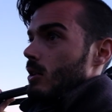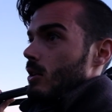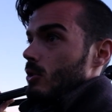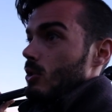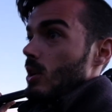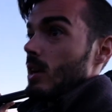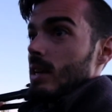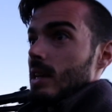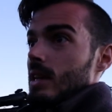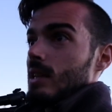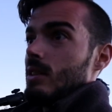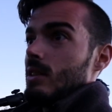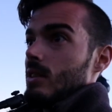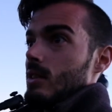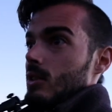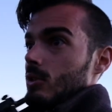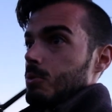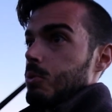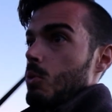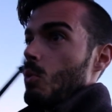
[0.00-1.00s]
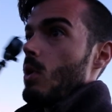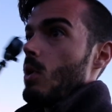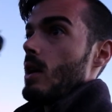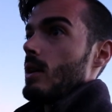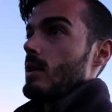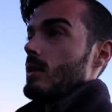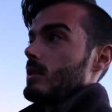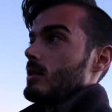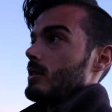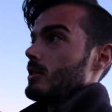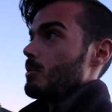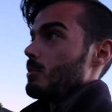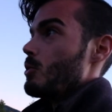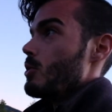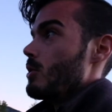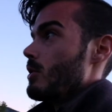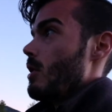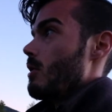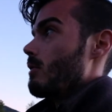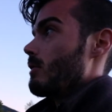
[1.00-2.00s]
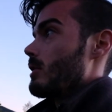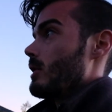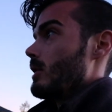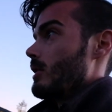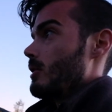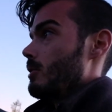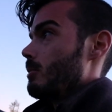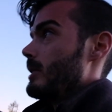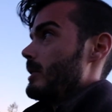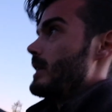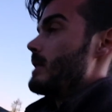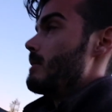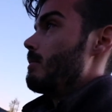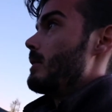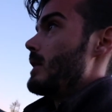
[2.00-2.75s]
Trying to get this water to smooth over a little bit.